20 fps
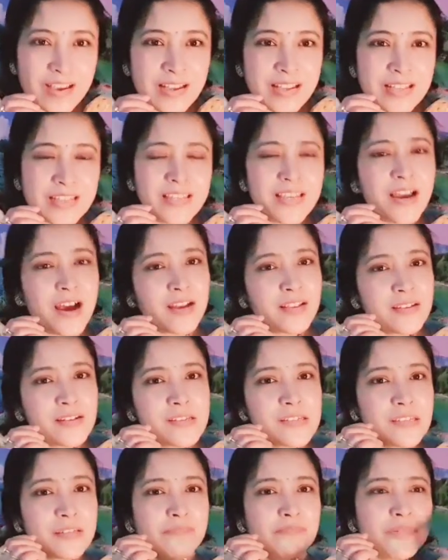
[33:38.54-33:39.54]
The other
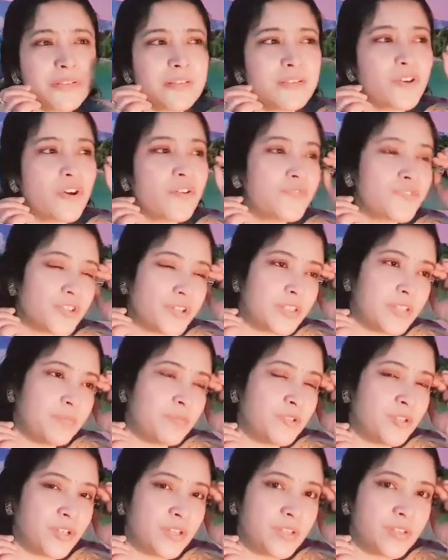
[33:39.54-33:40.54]
symbol of
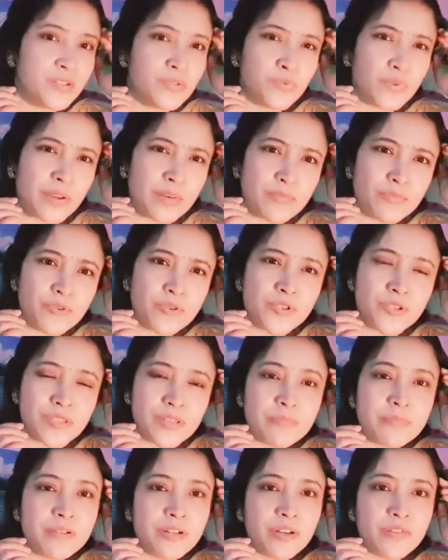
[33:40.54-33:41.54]
Shatabhisha, there is one more
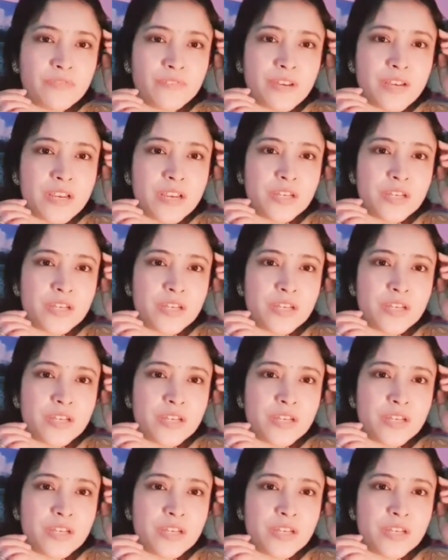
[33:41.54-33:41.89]
symbol of